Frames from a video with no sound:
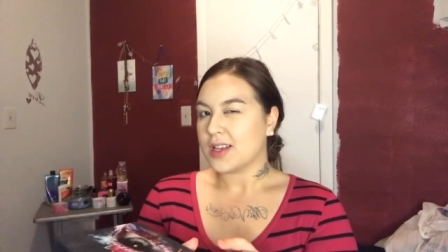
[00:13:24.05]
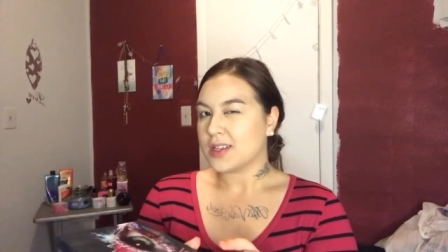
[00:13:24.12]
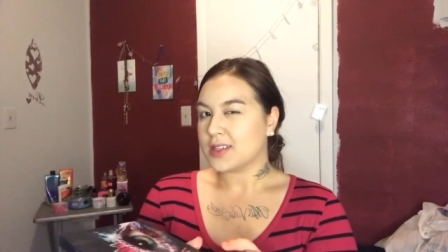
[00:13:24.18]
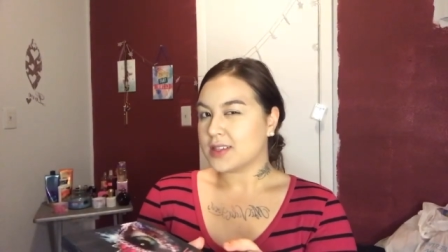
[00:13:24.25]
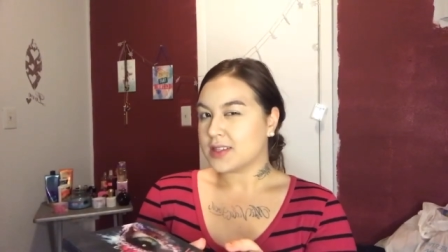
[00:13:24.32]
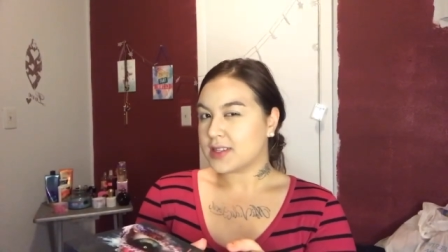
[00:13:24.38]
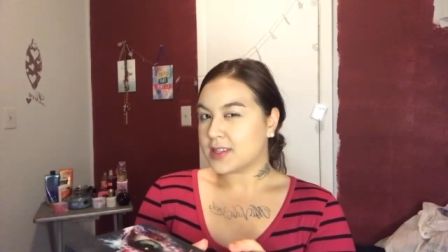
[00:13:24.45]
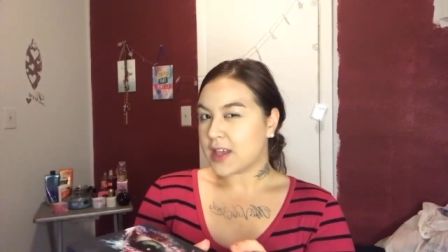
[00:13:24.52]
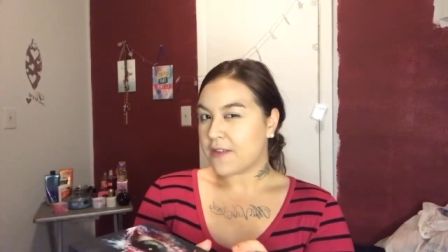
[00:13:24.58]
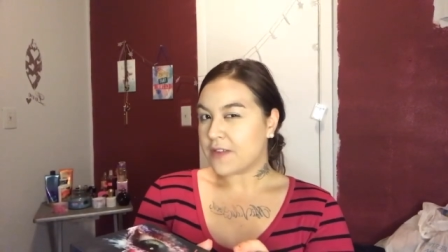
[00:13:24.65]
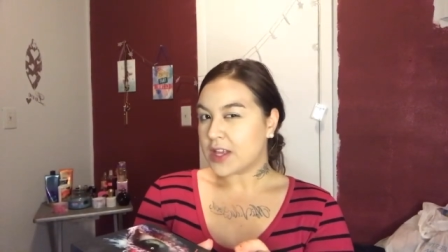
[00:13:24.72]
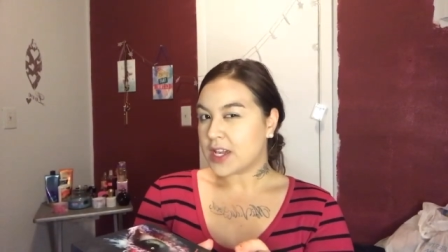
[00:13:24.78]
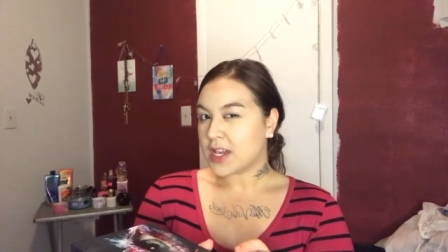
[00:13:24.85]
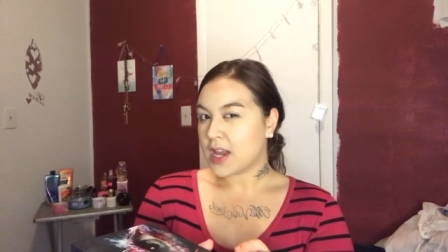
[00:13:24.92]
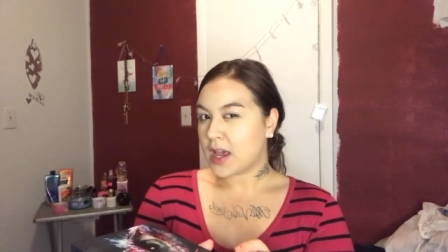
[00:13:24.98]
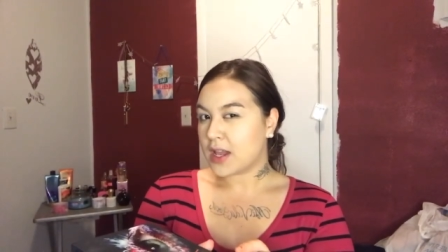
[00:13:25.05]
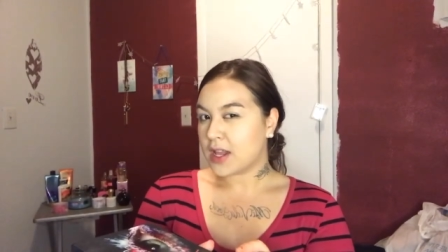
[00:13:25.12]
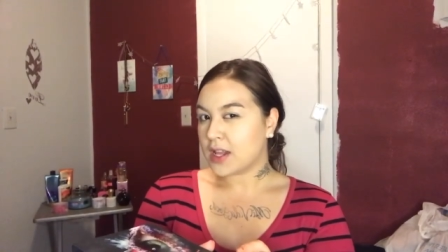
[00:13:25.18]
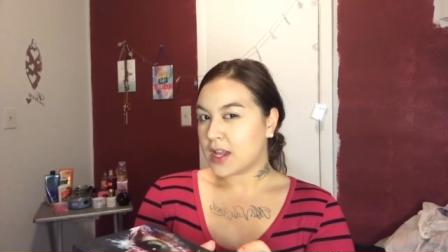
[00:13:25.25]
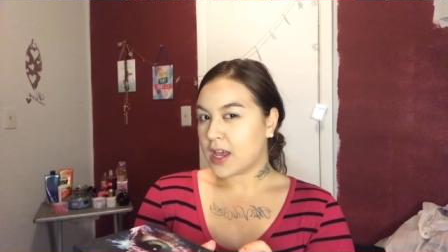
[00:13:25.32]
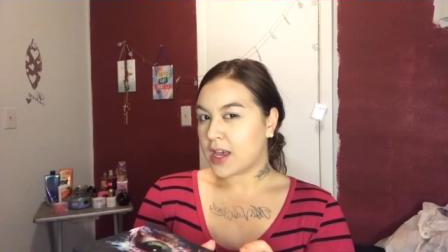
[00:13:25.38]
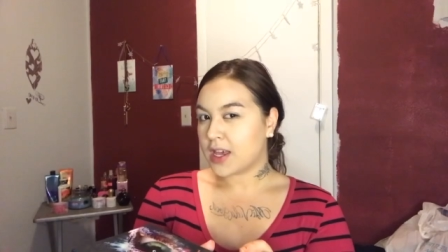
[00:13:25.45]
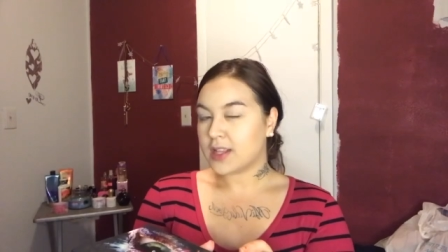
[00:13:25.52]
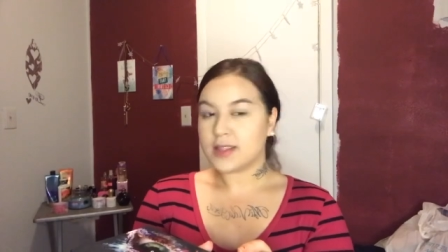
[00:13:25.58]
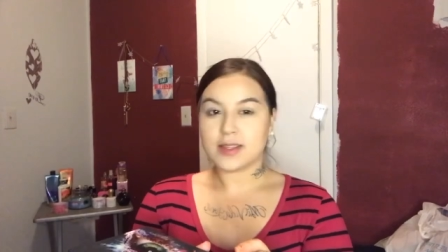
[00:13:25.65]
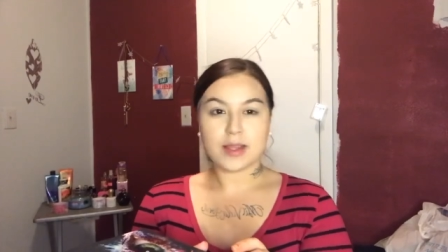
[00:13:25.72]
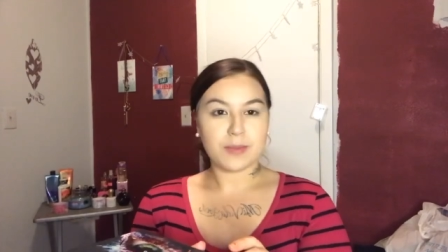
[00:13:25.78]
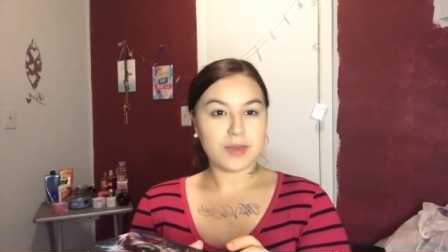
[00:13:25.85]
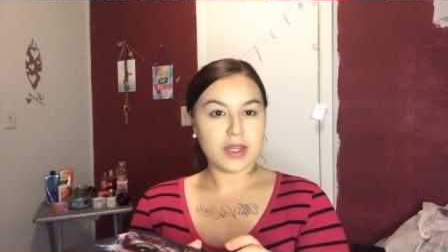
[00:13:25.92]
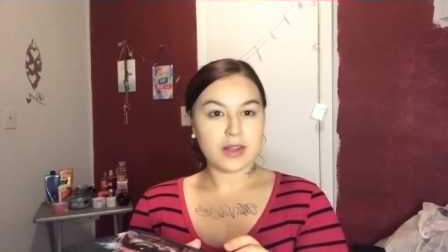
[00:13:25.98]
$7.99,
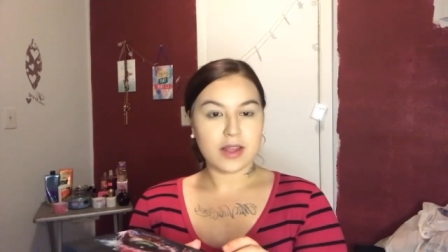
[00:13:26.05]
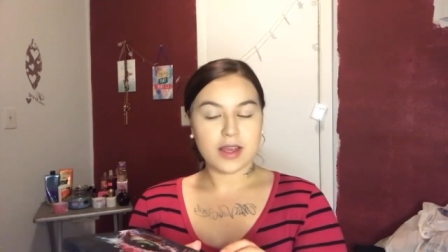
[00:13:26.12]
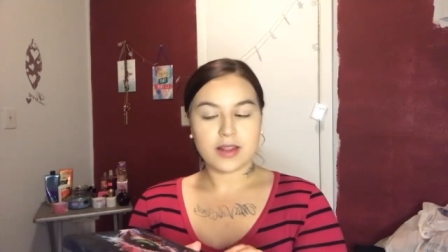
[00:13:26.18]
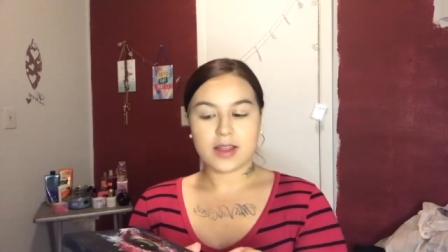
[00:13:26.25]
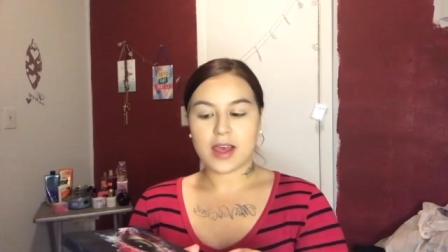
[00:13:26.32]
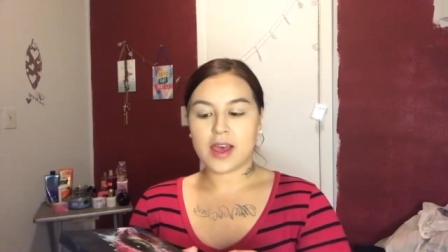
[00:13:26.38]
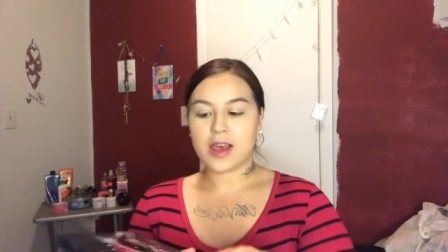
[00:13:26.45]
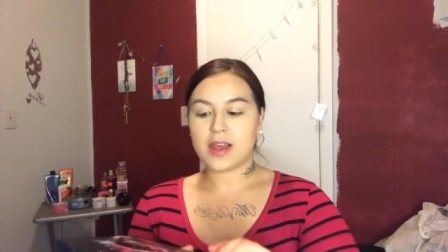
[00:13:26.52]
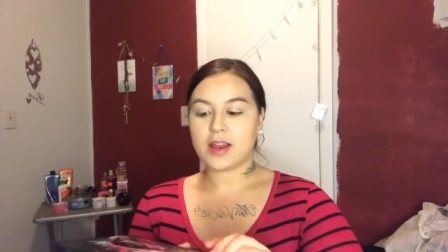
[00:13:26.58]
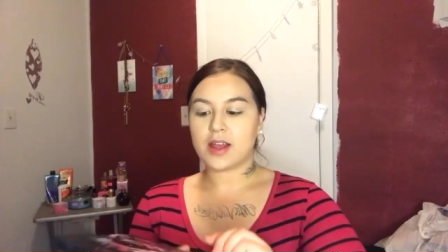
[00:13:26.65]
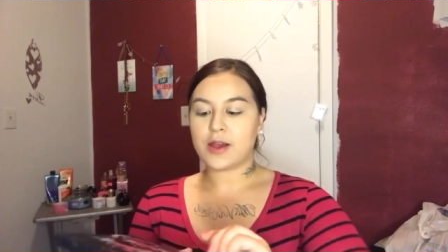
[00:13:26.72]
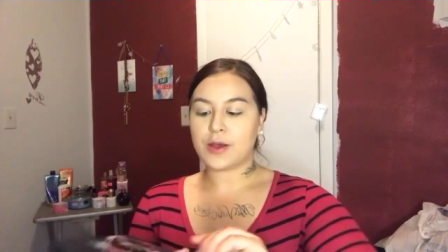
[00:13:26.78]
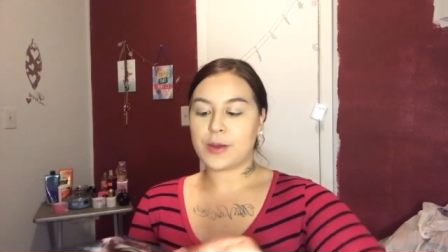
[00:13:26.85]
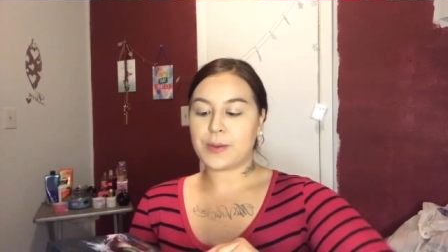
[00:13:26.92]
something like that.